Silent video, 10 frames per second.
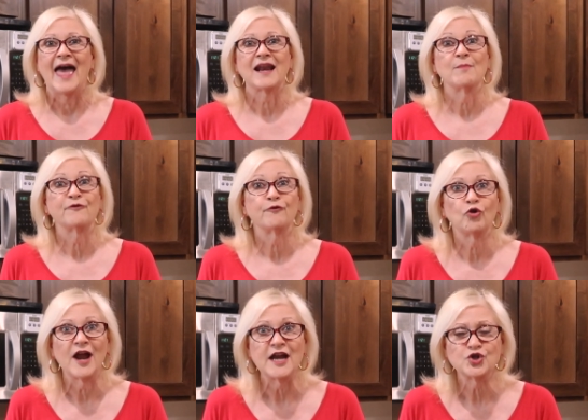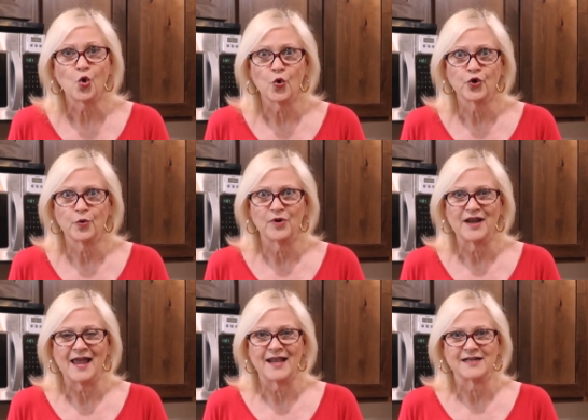And I'm afraid to order
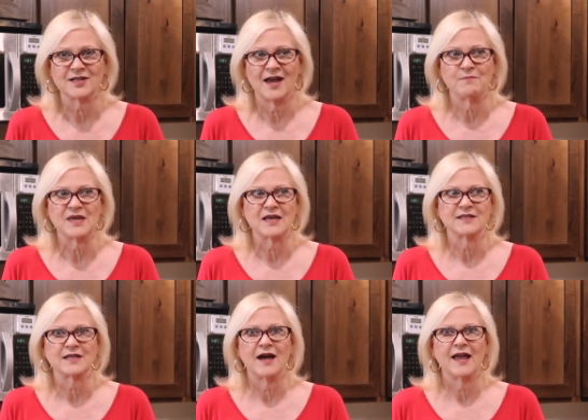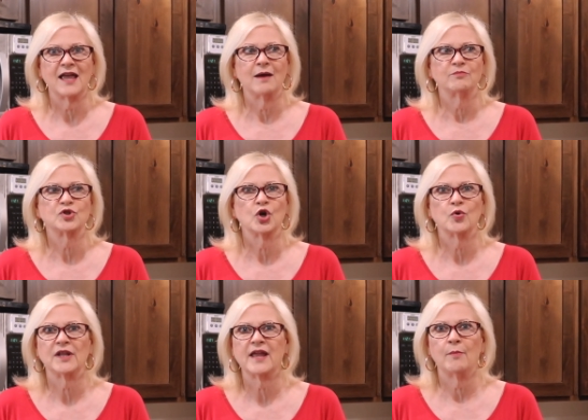bread ahead of time because I am
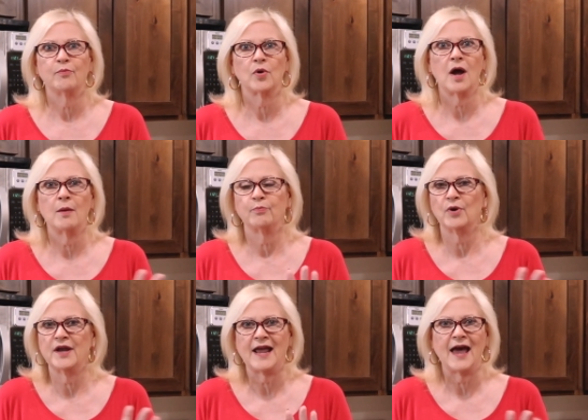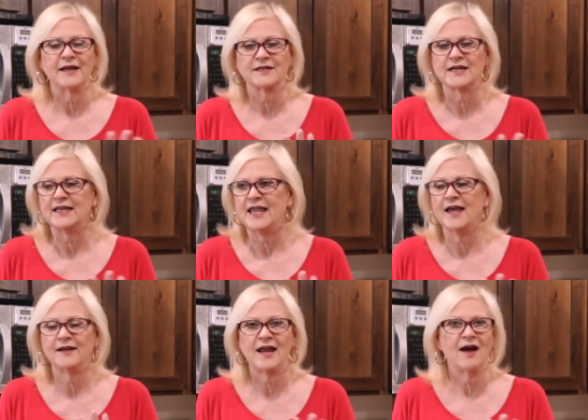totally a bread addict. I can't mm -hmm.